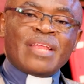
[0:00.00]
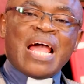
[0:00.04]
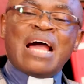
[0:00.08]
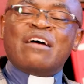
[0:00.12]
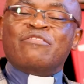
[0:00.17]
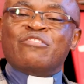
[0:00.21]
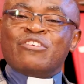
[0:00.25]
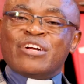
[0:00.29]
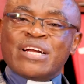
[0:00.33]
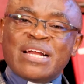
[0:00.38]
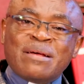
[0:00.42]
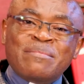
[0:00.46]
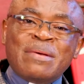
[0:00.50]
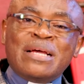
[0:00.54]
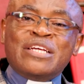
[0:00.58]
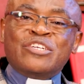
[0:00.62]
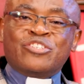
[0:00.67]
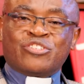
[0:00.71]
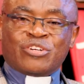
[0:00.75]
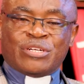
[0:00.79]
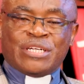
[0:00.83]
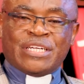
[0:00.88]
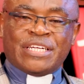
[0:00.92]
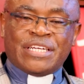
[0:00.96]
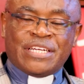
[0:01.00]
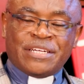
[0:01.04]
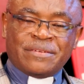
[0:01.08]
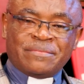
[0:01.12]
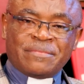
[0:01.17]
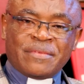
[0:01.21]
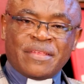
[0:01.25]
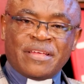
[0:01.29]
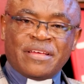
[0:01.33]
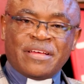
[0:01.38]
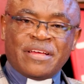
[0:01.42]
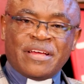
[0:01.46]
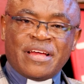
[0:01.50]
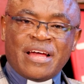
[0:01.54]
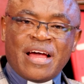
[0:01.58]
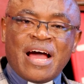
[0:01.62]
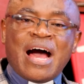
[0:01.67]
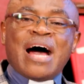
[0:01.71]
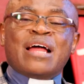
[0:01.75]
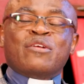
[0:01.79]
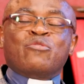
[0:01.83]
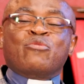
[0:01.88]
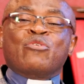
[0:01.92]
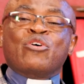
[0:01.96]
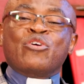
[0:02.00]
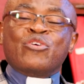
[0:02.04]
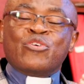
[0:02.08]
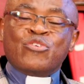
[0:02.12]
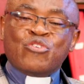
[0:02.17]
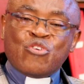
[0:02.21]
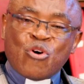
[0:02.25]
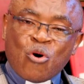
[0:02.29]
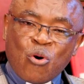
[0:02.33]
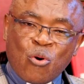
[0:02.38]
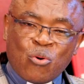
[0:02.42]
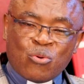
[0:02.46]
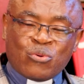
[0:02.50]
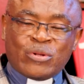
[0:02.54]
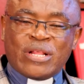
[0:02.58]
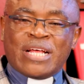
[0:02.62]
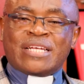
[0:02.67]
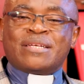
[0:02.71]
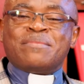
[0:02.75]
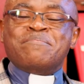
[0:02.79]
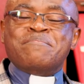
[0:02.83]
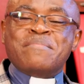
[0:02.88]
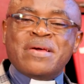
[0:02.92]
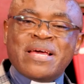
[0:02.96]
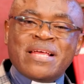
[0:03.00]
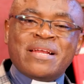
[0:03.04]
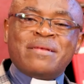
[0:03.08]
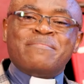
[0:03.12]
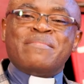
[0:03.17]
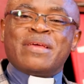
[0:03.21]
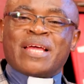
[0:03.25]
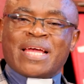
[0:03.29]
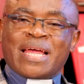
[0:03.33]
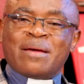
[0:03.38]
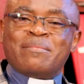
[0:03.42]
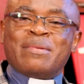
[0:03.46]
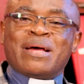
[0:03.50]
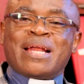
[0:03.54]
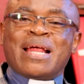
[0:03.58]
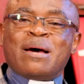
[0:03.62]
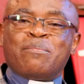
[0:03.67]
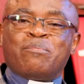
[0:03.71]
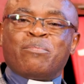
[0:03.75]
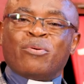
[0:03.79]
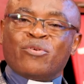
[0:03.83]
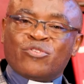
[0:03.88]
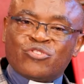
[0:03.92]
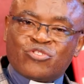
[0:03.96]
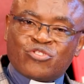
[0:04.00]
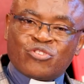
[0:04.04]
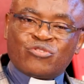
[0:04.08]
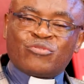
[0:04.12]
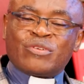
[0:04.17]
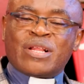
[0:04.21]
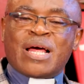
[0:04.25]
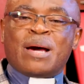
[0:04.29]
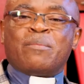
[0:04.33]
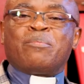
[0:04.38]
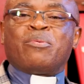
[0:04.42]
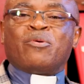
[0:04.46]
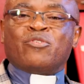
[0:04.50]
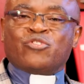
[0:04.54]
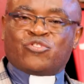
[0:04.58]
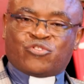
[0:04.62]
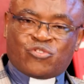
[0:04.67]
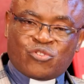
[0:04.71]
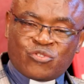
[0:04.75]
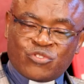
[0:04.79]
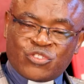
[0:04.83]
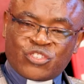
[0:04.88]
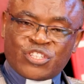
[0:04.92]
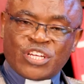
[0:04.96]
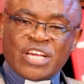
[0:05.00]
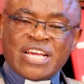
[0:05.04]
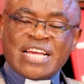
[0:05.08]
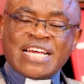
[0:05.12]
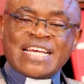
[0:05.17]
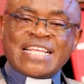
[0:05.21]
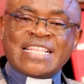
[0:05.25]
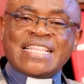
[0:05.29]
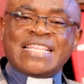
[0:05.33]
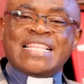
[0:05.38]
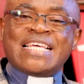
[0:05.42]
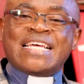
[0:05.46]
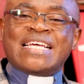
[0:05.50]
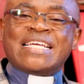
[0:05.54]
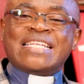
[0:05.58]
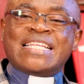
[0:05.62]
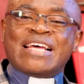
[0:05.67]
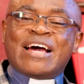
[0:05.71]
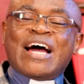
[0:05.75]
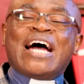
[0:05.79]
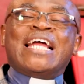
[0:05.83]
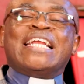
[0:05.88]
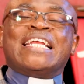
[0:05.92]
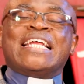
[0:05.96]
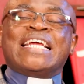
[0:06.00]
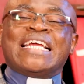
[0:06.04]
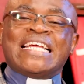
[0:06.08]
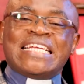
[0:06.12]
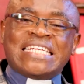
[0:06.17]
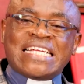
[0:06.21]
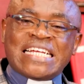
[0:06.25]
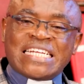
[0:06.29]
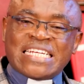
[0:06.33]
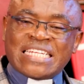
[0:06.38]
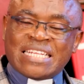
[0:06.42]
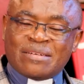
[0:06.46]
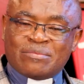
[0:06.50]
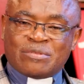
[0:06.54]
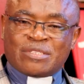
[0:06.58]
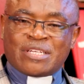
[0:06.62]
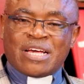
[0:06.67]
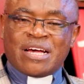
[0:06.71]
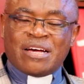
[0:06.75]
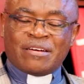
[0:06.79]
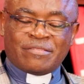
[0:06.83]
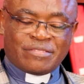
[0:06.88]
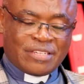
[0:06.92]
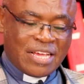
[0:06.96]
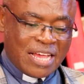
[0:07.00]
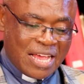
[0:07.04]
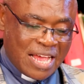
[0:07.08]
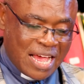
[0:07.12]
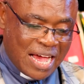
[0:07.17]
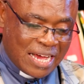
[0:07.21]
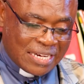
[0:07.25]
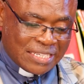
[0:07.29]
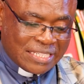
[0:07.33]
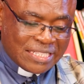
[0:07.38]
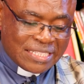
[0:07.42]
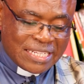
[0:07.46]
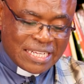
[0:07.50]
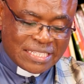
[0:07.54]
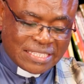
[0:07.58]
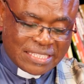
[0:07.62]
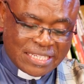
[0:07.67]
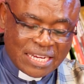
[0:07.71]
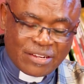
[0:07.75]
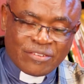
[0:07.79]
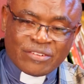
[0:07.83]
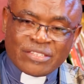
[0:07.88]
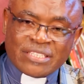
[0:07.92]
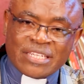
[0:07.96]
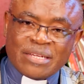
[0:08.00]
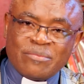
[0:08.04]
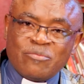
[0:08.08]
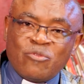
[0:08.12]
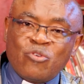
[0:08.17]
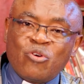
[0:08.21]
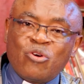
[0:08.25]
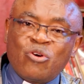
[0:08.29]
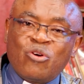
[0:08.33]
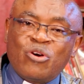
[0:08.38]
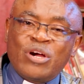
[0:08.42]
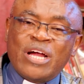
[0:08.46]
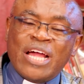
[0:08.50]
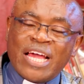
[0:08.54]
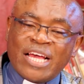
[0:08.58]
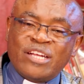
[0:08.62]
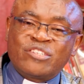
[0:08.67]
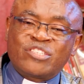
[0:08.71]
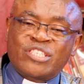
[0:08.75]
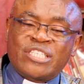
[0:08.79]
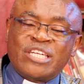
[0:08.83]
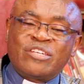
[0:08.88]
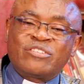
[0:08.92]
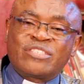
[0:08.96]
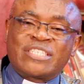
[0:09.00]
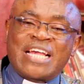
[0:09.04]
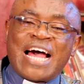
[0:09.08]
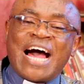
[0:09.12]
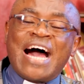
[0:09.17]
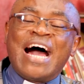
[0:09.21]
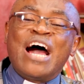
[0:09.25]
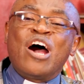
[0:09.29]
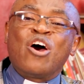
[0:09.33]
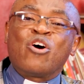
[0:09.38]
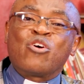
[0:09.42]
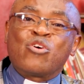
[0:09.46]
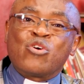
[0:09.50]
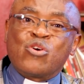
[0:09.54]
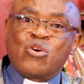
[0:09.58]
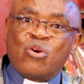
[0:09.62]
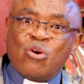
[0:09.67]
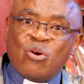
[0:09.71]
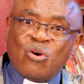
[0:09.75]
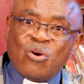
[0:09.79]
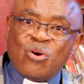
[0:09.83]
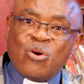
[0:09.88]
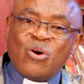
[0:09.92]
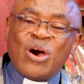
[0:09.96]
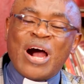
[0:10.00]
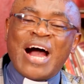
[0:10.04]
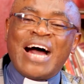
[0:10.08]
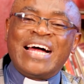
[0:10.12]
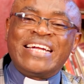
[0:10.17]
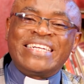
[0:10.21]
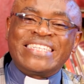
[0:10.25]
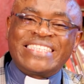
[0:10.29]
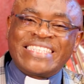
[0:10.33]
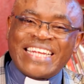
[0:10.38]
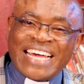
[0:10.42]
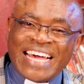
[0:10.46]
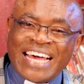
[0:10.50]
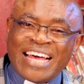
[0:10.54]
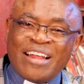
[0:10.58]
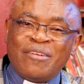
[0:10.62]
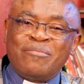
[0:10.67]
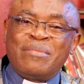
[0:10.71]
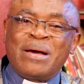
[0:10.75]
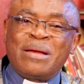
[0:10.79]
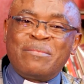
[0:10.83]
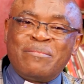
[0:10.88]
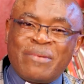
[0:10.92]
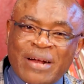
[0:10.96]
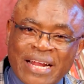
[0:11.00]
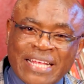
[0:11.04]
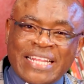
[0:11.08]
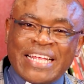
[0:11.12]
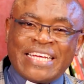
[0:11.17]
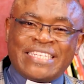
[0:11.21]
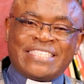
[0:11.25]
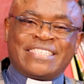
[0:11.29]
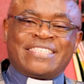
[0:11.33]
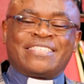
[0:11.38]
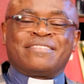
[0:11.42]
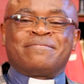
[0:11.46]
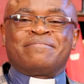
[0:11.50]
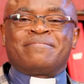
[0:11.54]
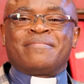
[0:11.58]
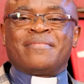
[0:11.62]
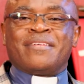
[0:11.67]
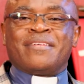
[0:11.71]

I've already mentioned, and we all know that Mary became an apostle to the apostles. They had hidden themselves. And Jesus tells her, go and tell my brothers.